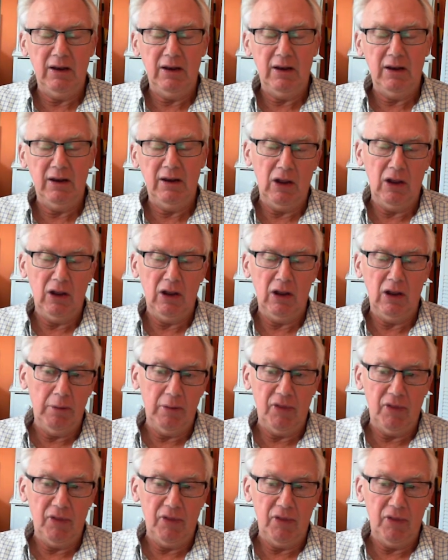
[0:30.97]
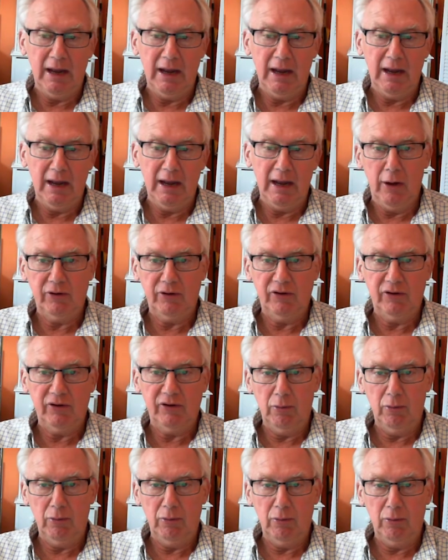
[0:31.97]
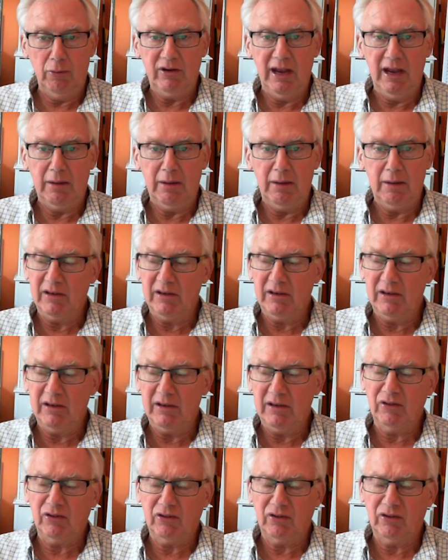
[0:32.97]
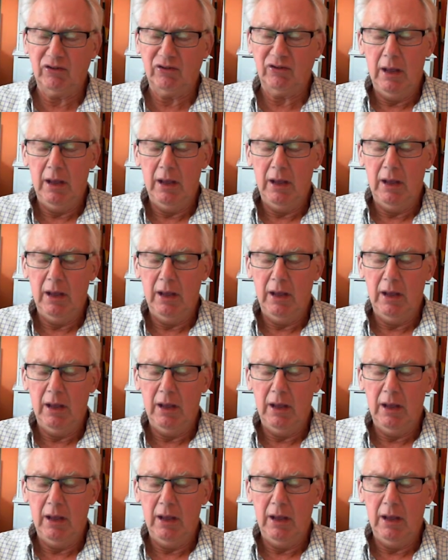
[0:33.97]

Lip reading: that you got to be thinking about when you take my test.